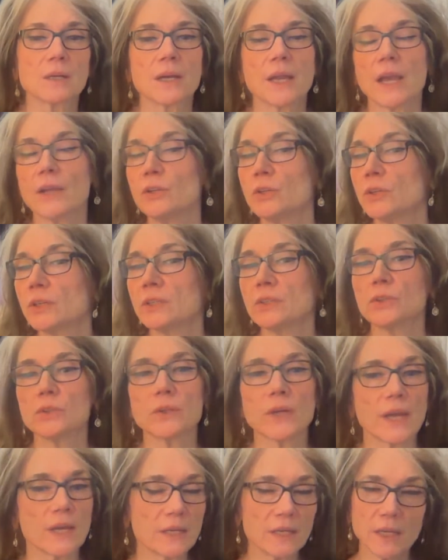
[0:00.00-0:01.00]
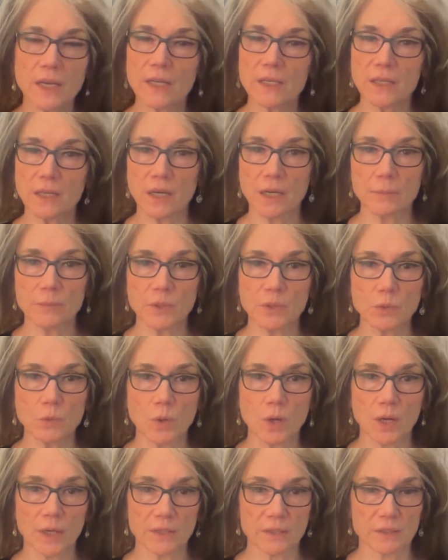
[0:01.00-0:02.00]
And you can do any kind of hum you
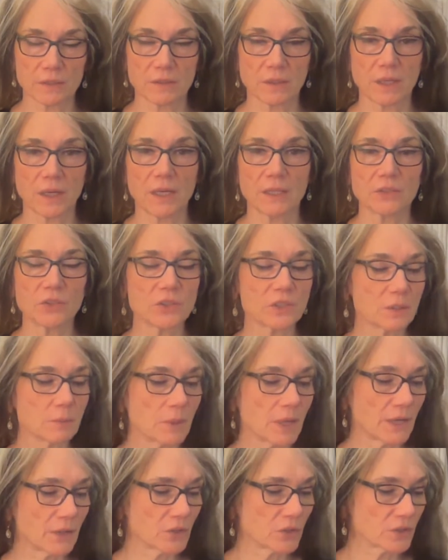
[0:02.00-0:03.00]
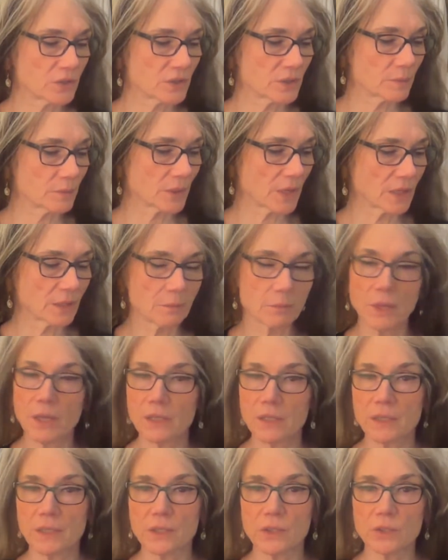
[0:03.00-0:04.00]
want. Just imagine some kind of
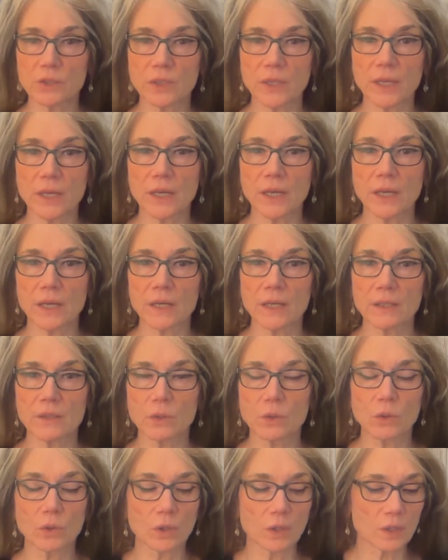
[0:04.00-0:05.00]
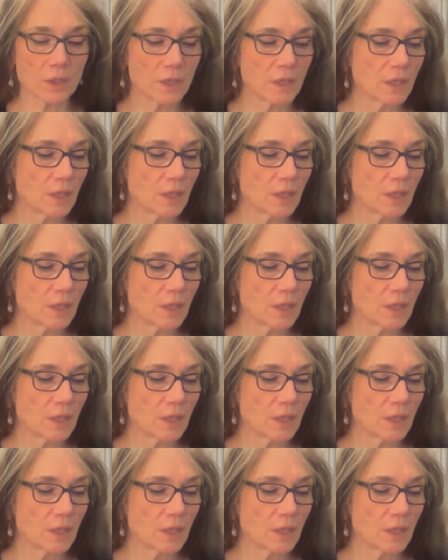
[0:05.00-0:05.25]
melody in your head or